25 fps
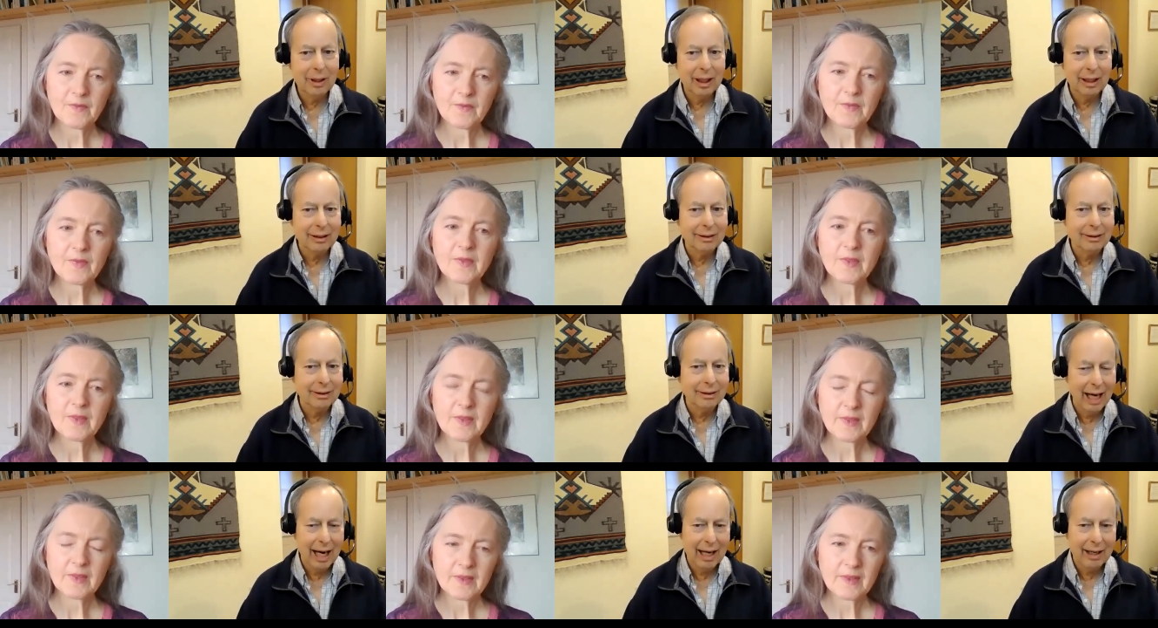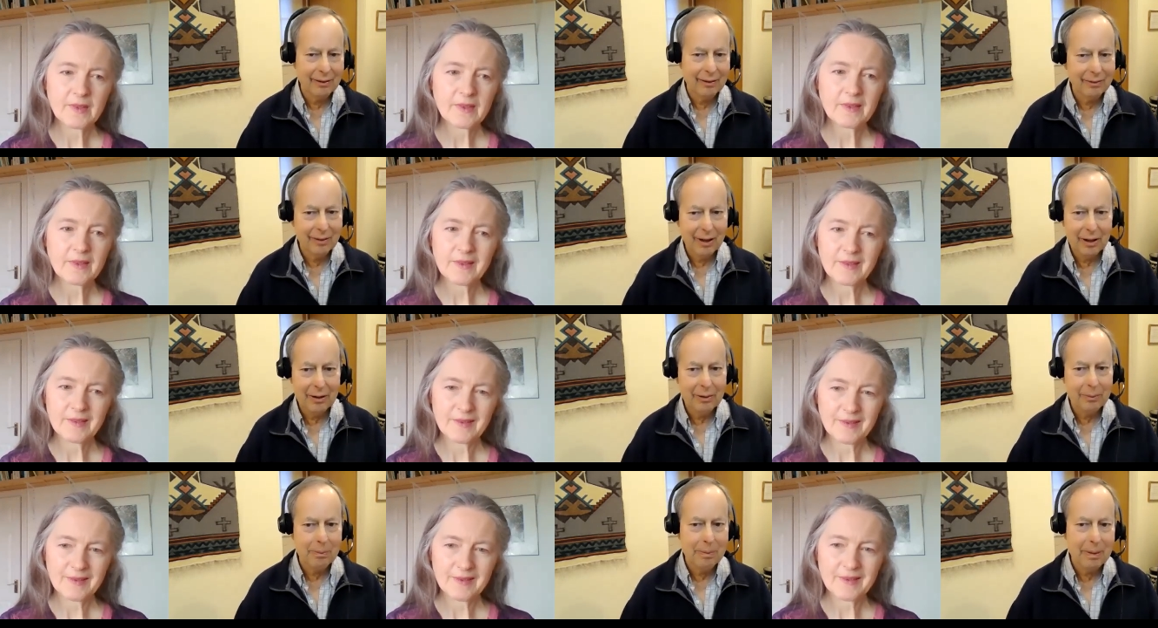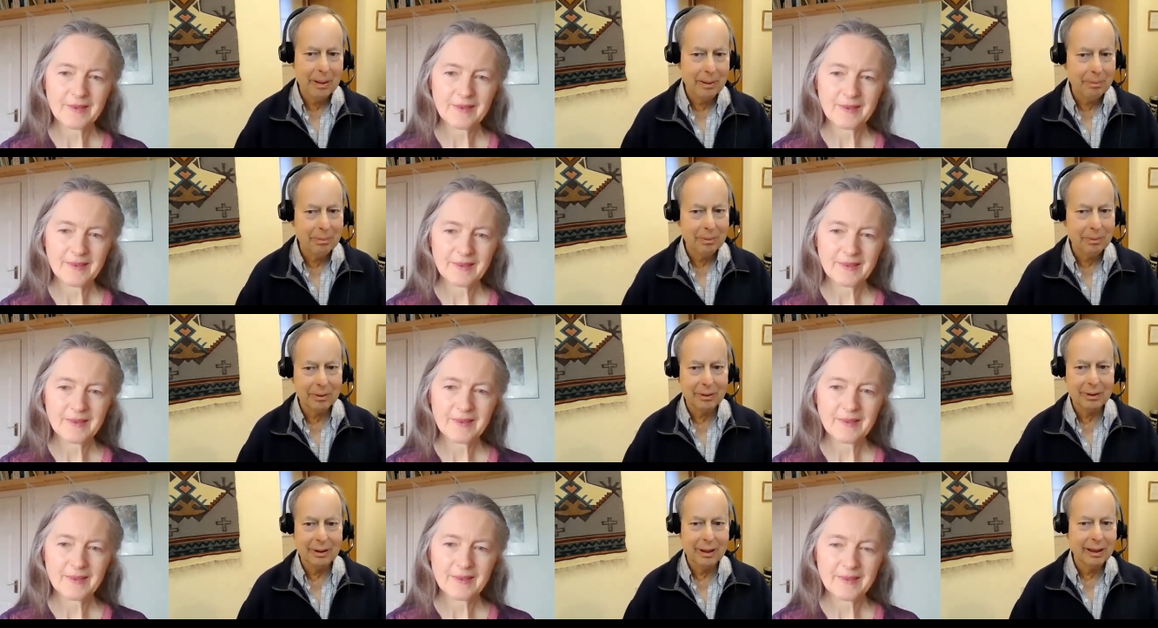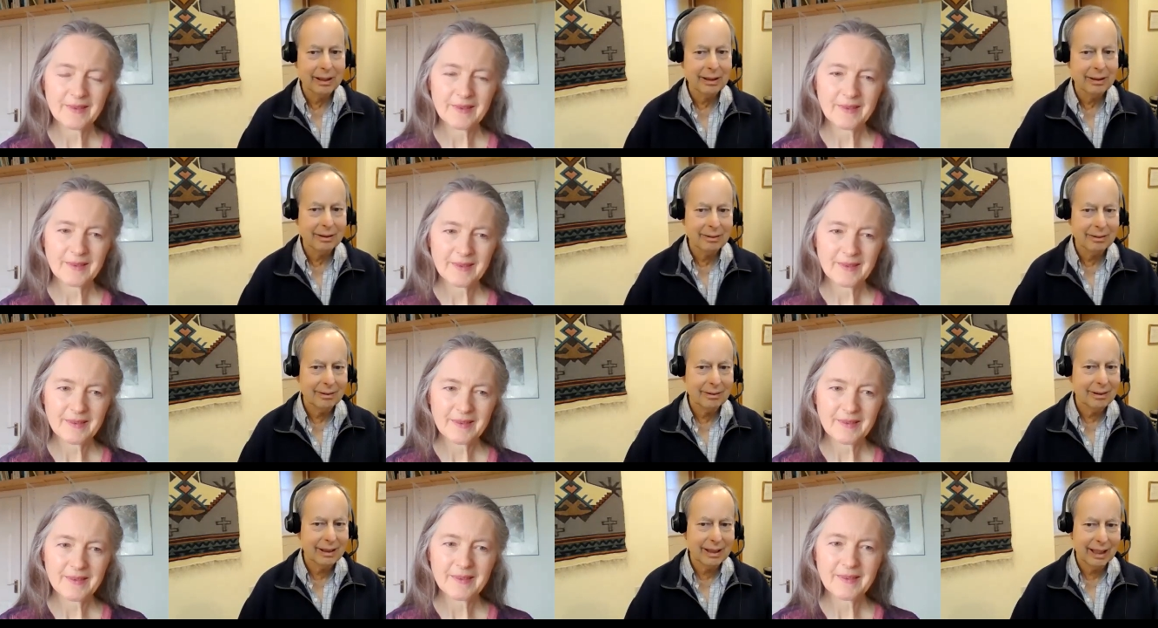Speaker 1: a lot of other people
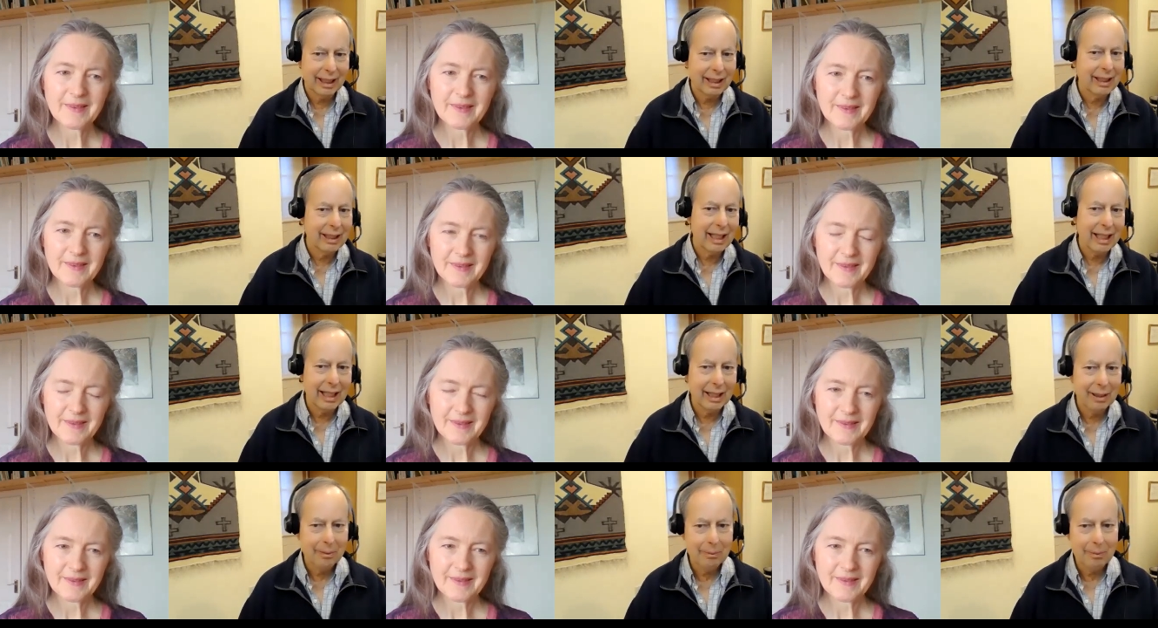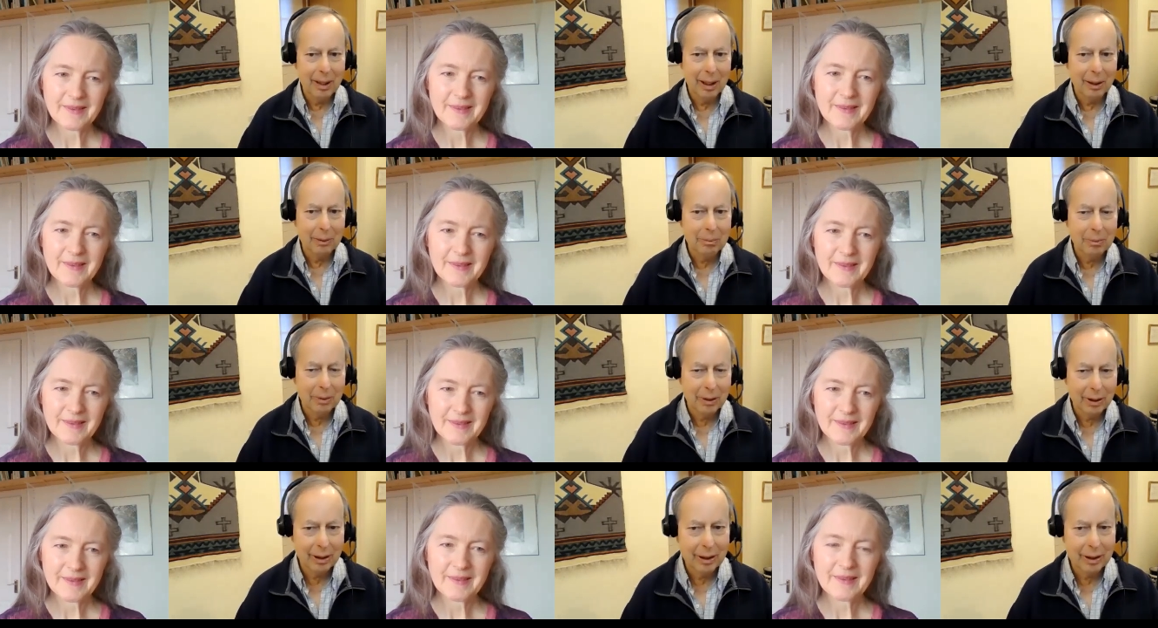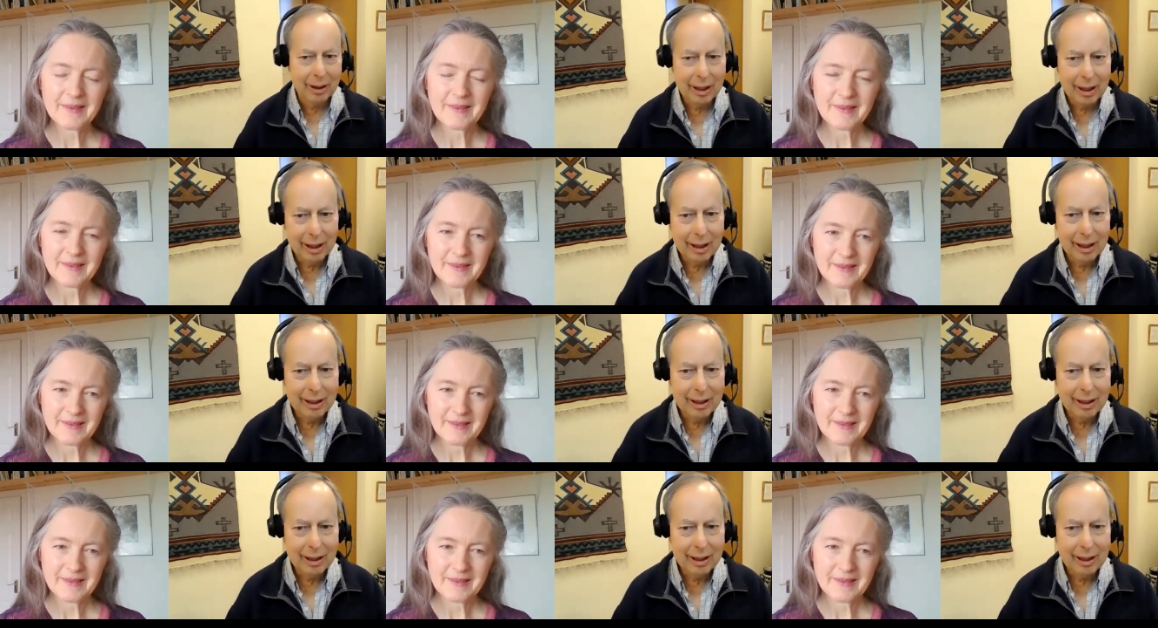in Sydney and Melbourne